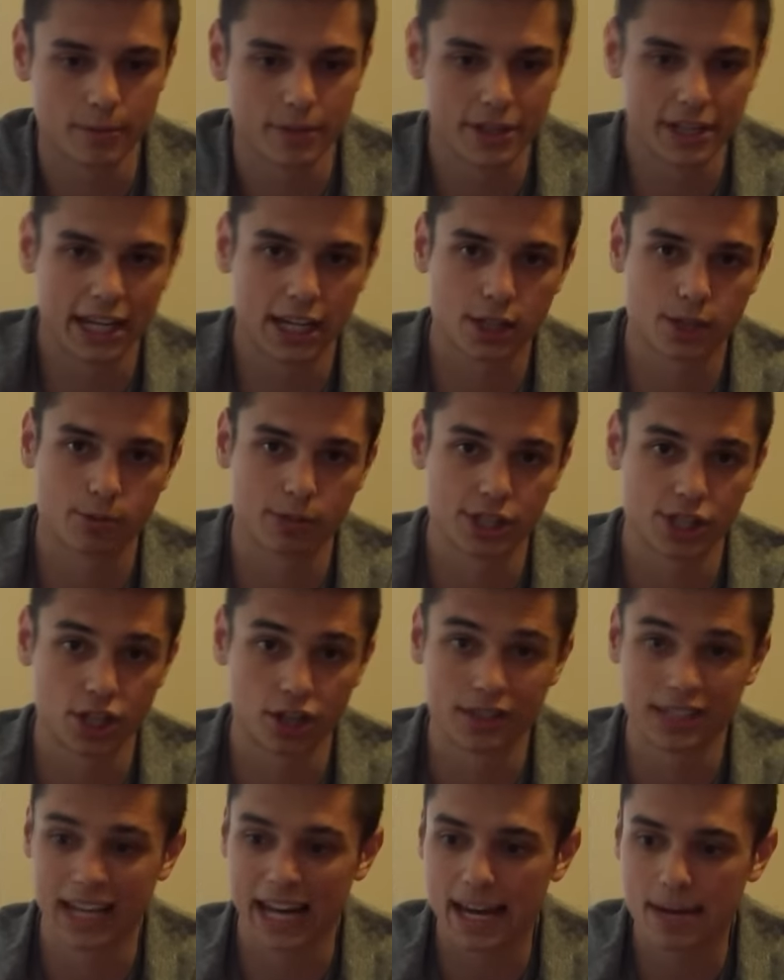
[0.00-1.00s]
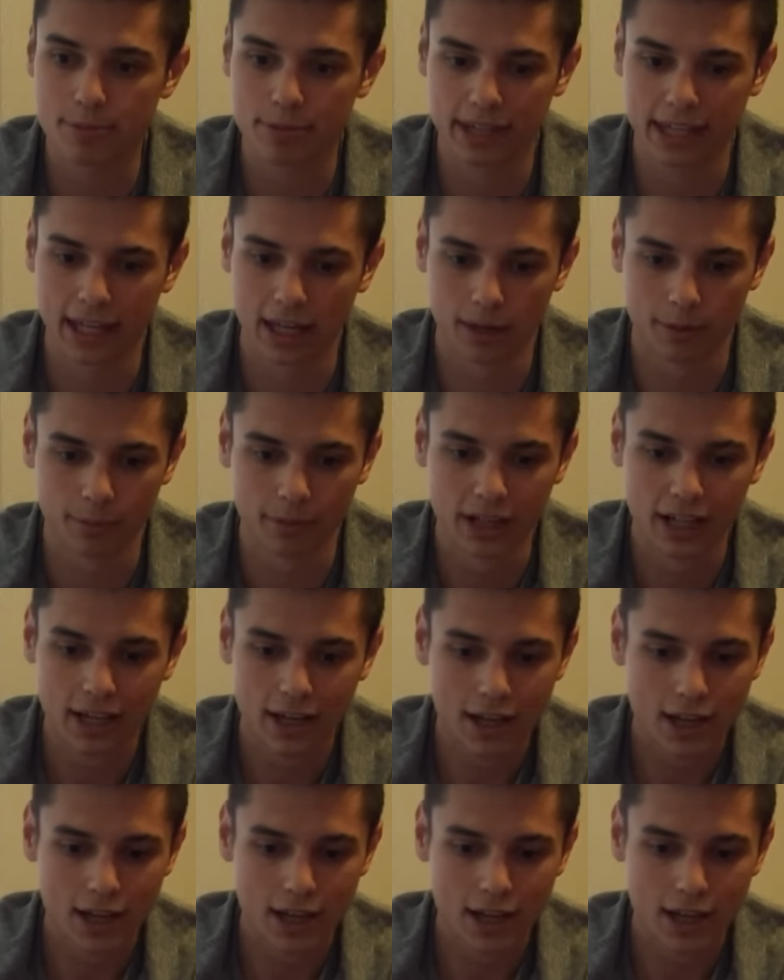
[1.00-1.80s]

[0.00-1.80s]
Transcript: and the next one starts at 8 p.m.